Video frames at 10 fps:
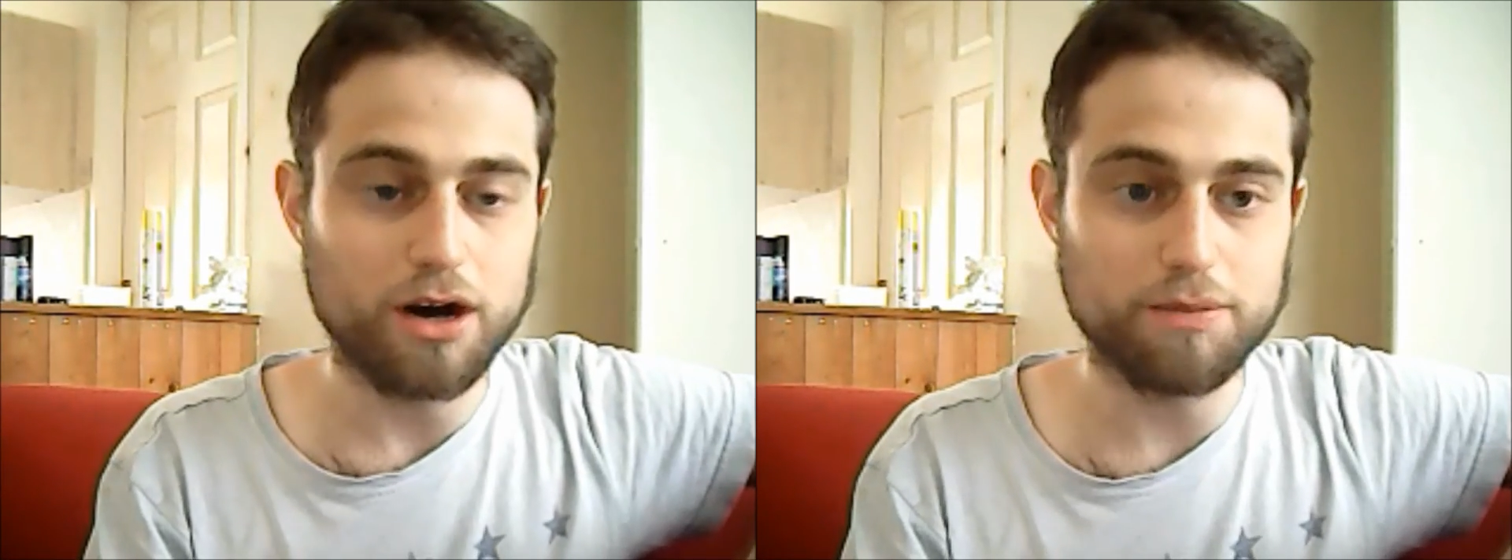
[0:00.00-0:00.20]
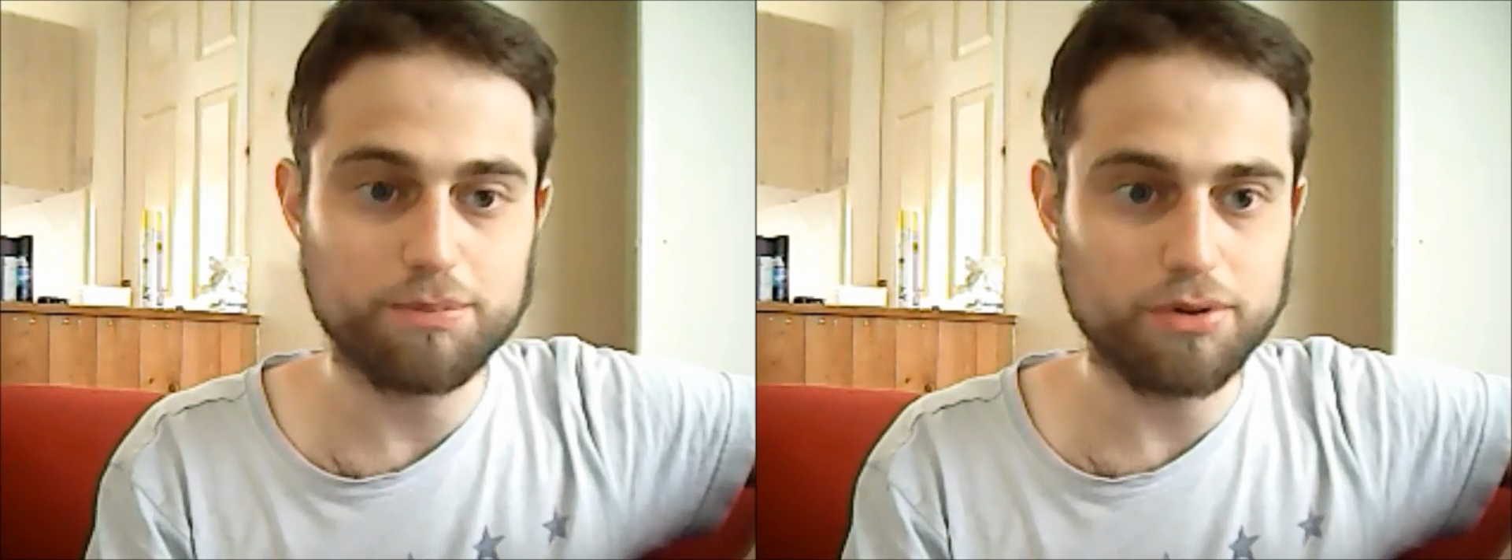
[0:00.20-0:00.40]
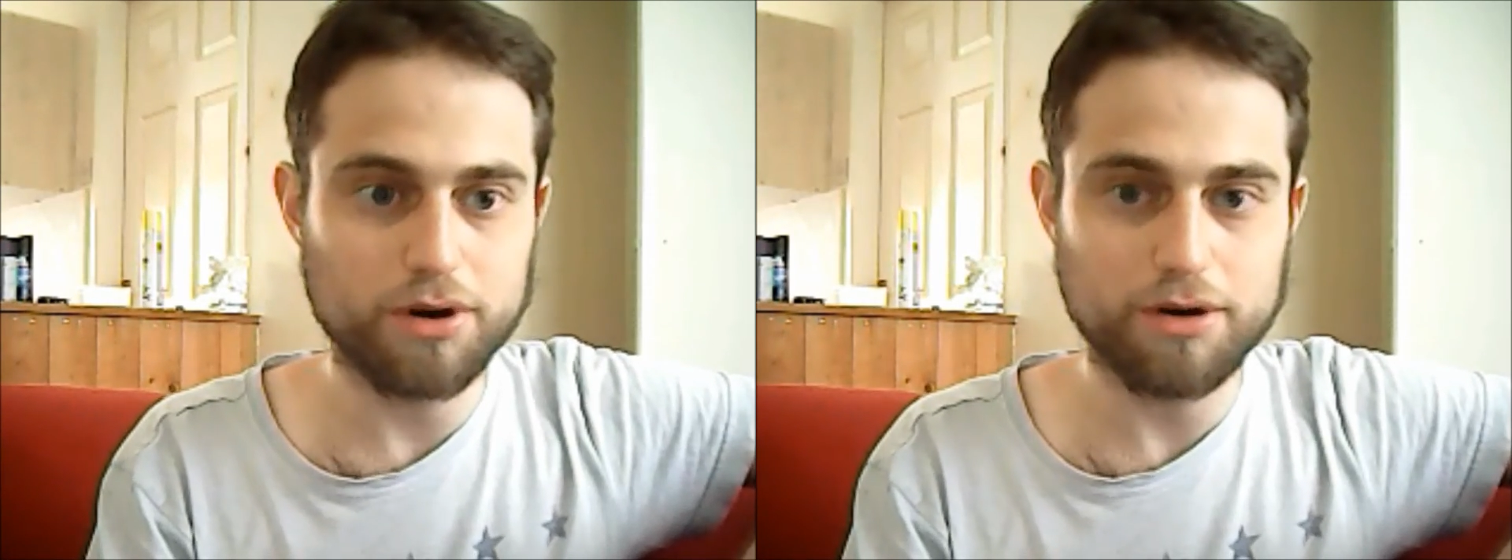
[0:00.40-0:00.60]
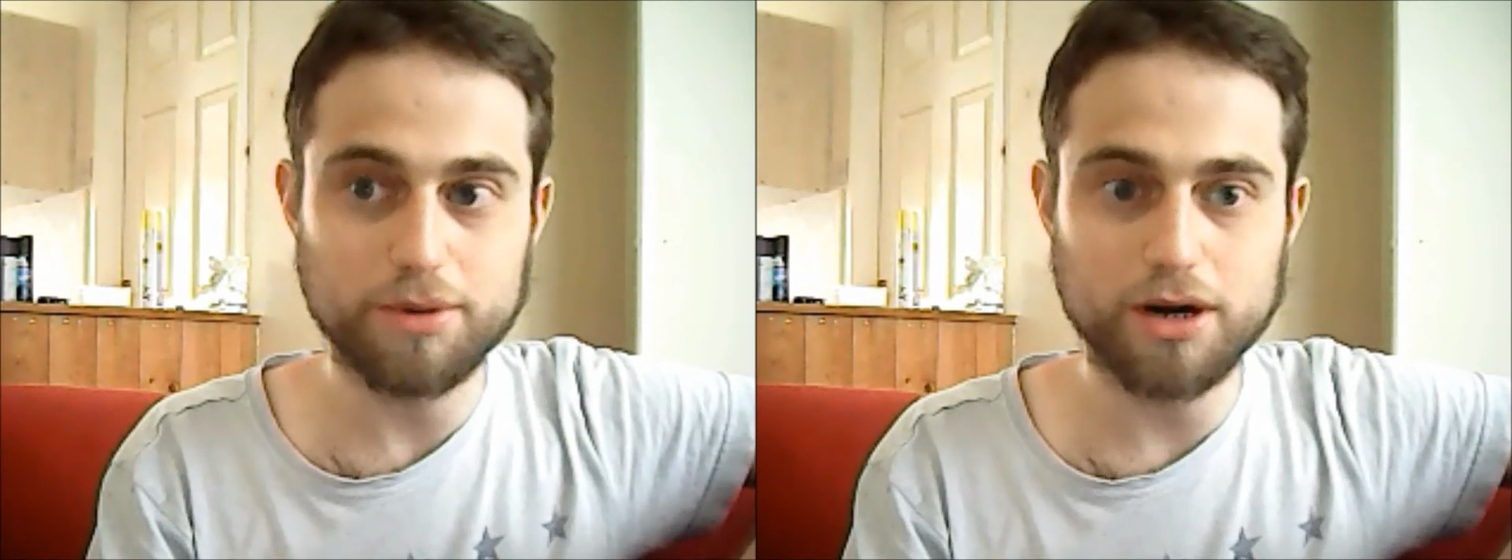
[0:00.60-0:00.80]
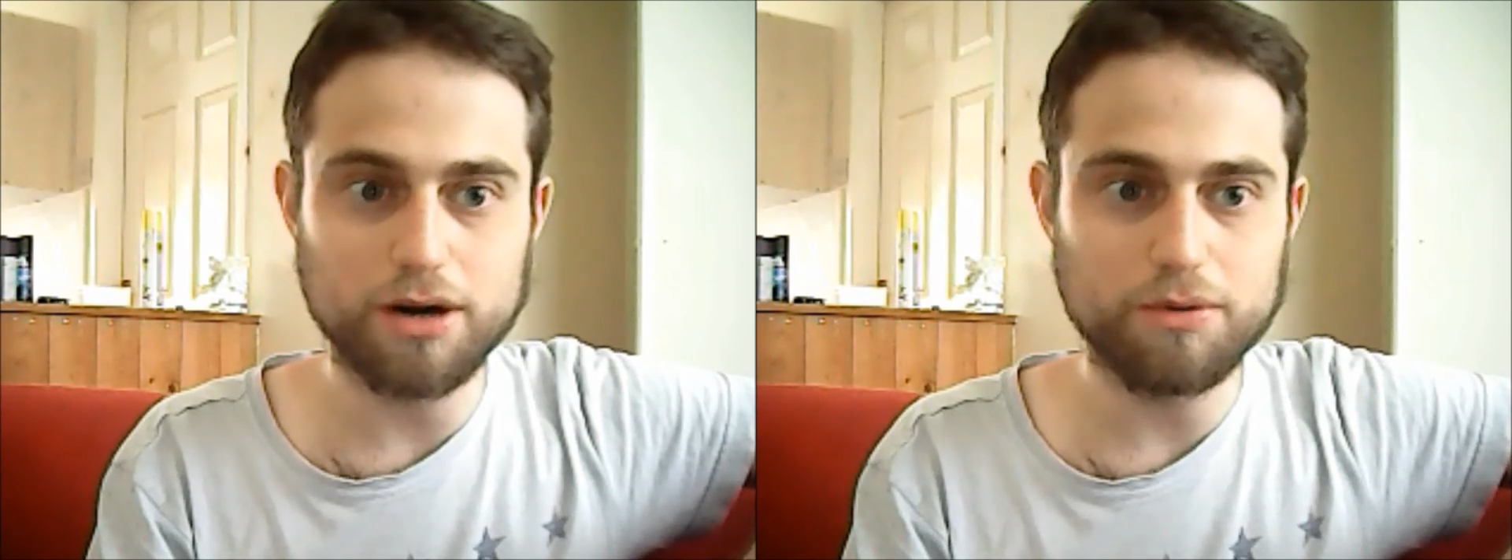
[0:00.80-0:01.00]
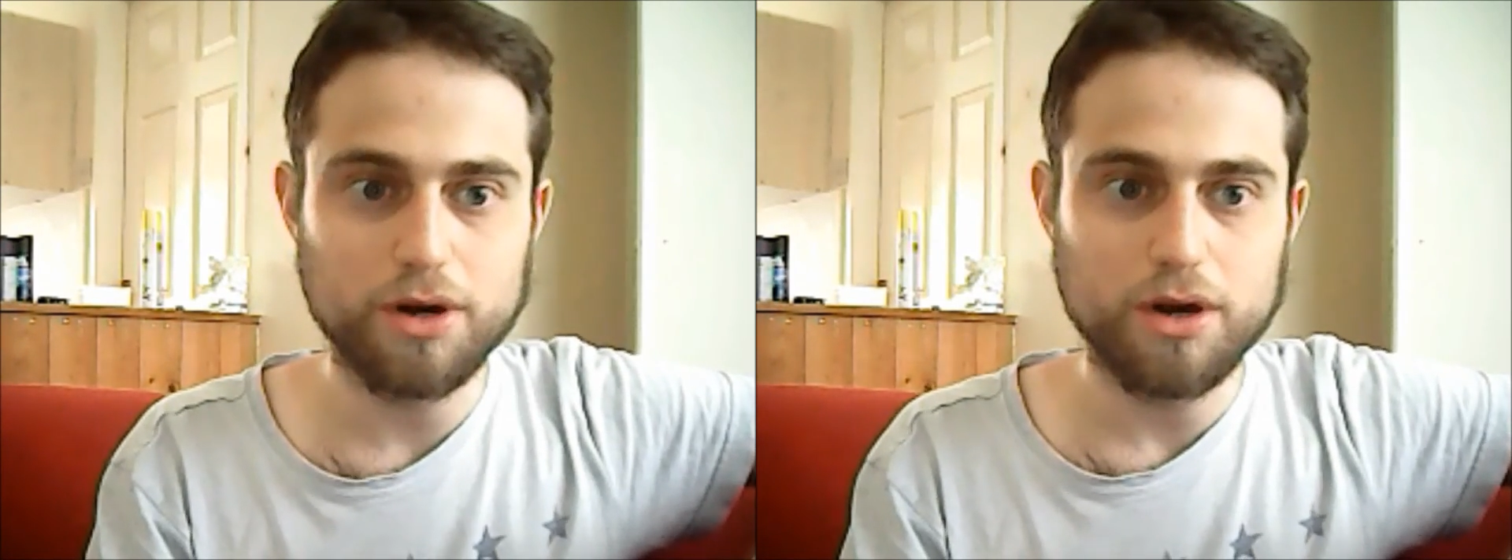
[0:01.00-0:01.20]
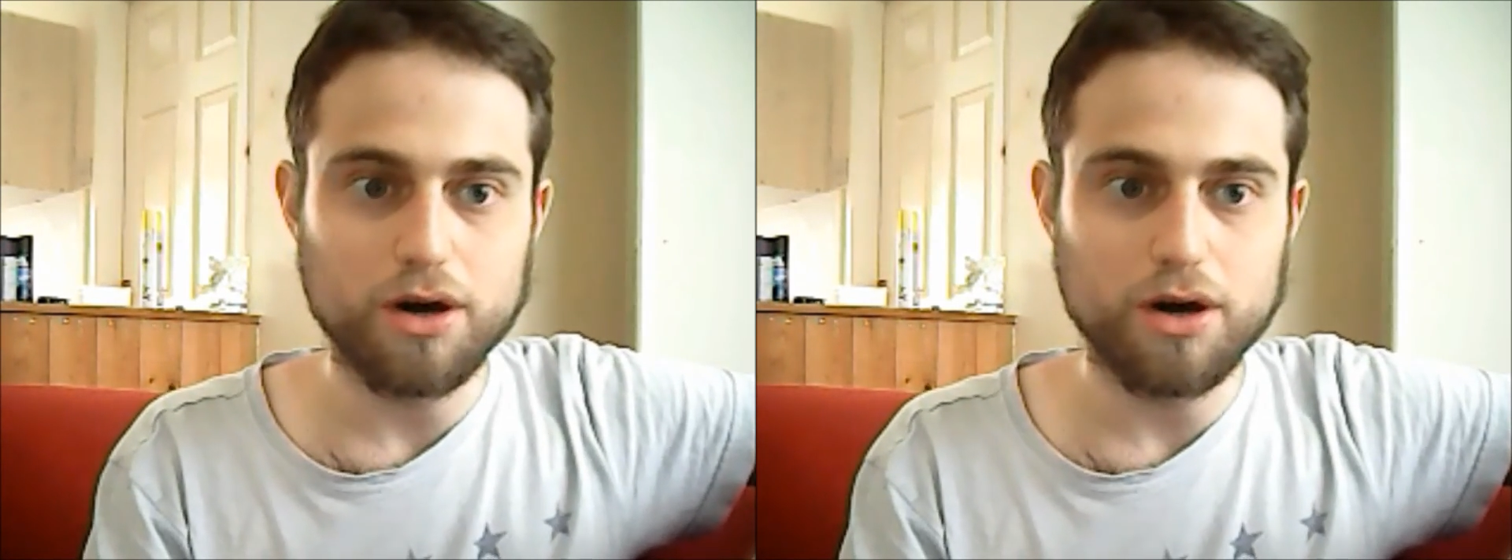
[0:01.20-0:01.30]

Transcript: on a promo